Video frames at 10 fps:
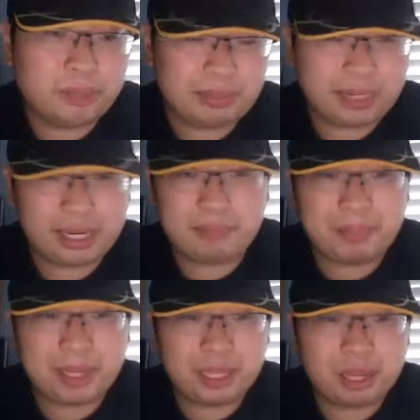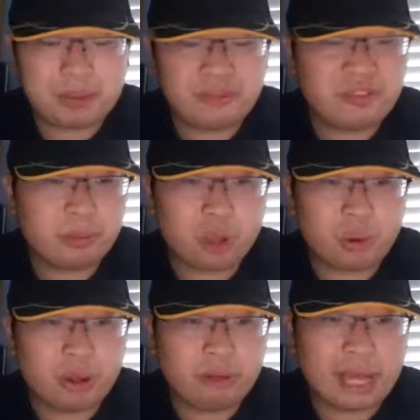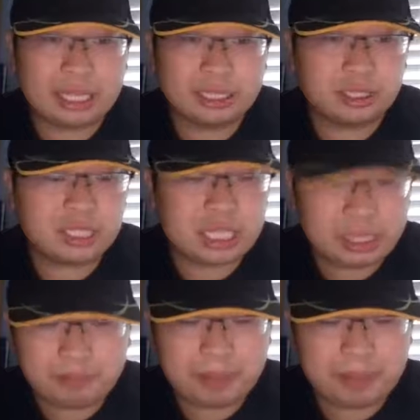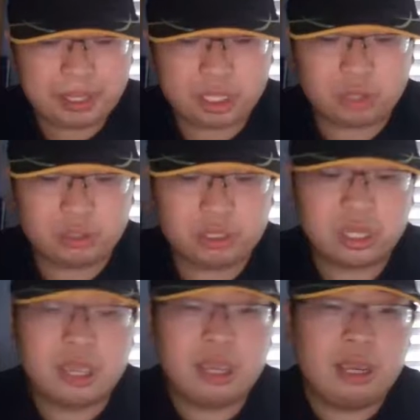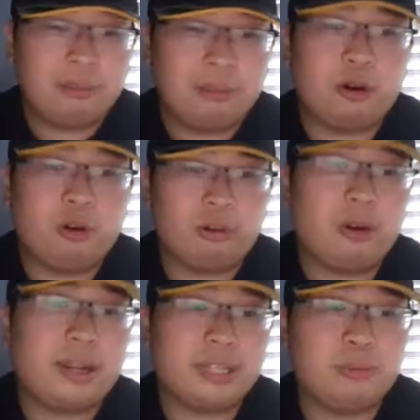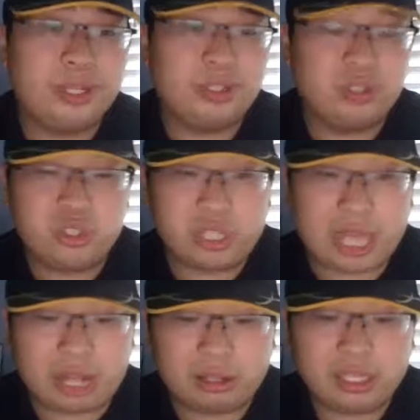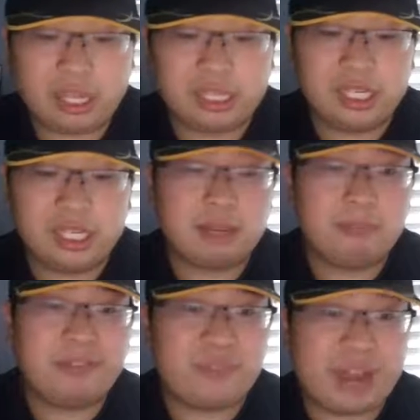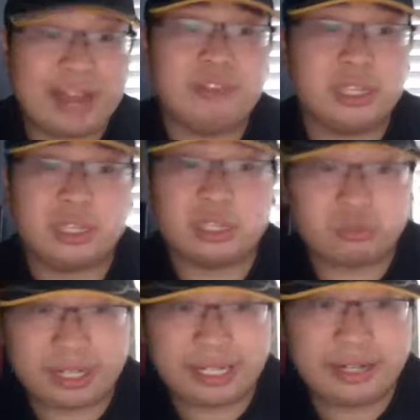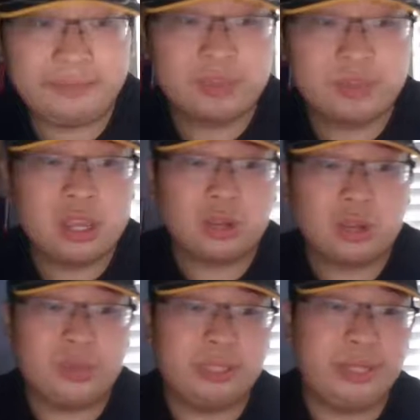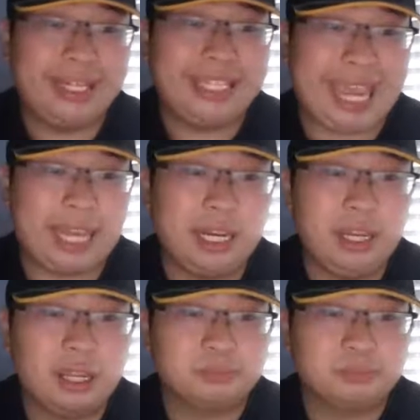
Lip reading: Maybe it might be a little bit of a blowout. I think it might be close. But overall, I think we lose to Dallas. I think it's going to be 5-3 going to week 10.